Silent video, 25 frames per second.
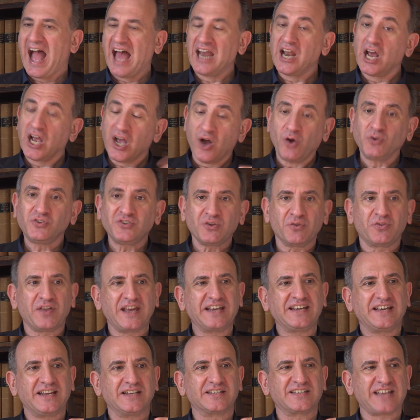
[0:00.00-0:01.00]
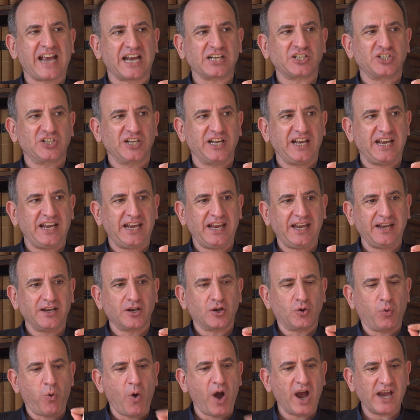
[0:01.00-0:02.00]
And I also think it's actually
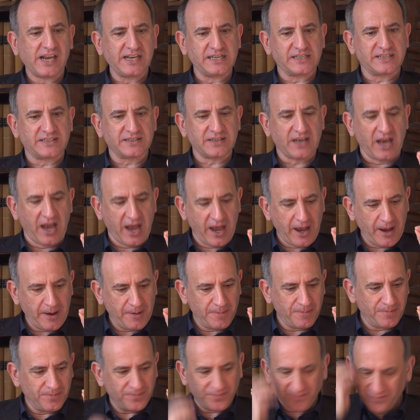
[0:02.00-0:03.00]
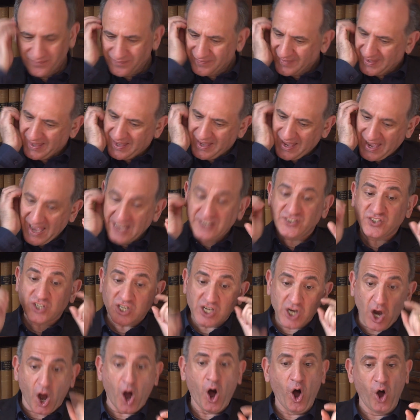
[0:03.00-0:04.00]
quite, um, it's a
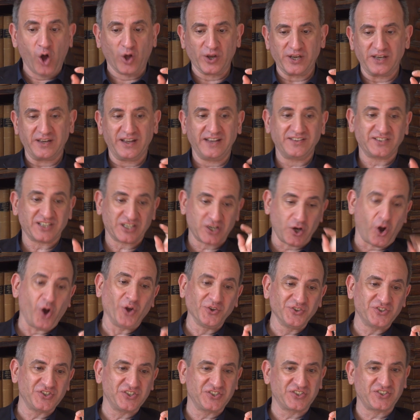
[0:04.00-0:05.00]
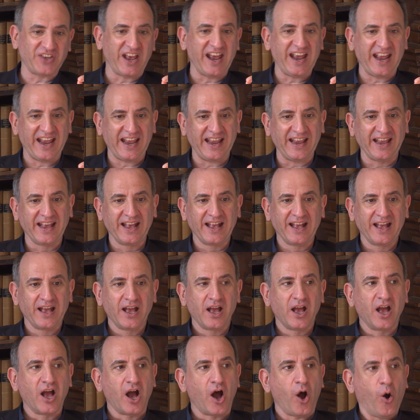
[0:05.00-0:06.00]
con. It's a con to say
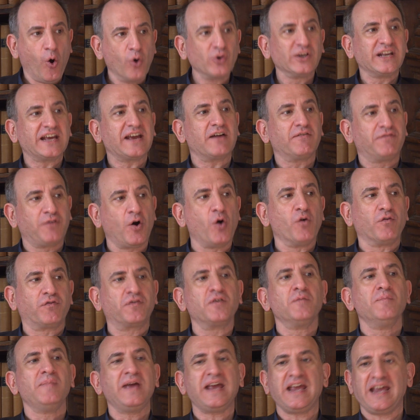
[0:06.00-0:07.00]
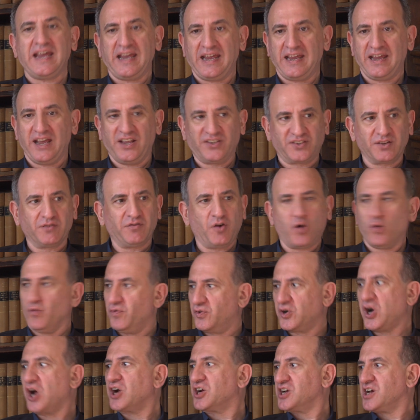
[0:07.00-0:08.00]
only a vote for me is a vote
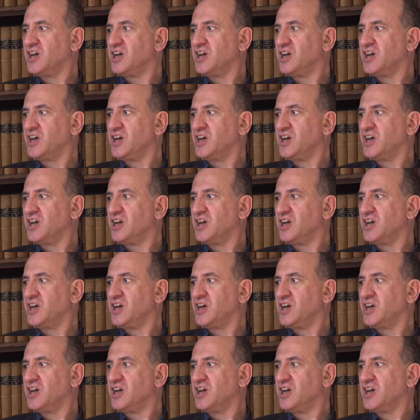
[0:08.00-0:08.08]
for our